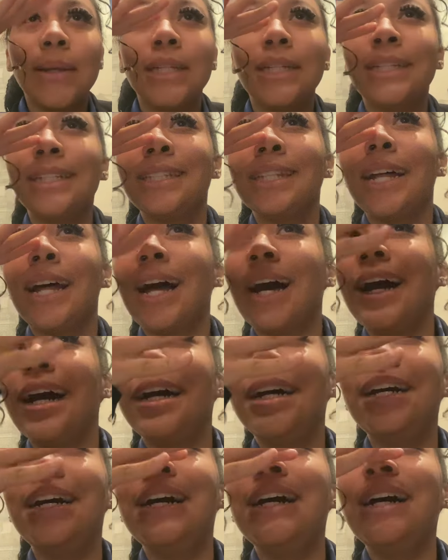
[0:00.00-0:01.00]
is
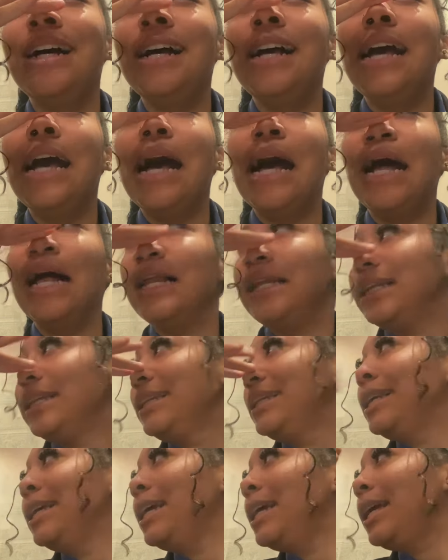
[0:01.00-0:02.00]

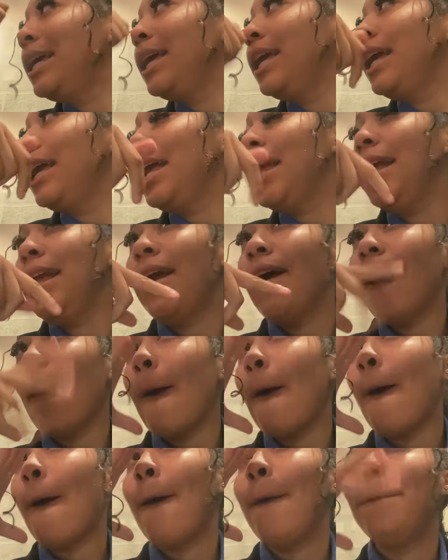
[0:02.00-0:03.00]
ugly,
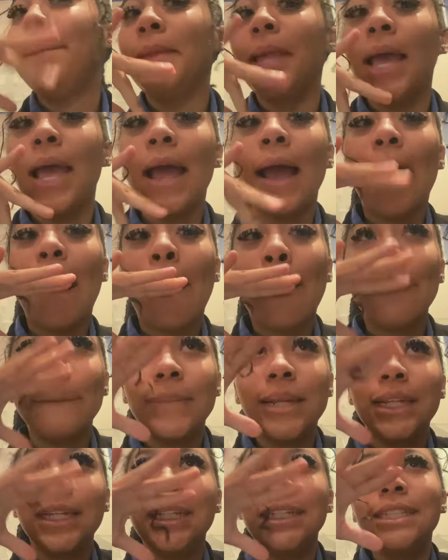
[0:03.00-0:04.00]
y'all. I
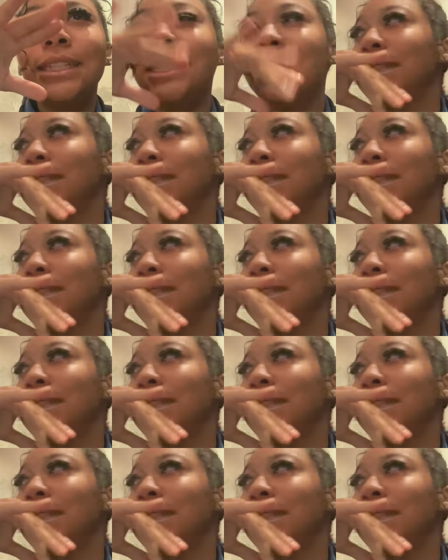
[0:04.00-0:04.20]
mean, this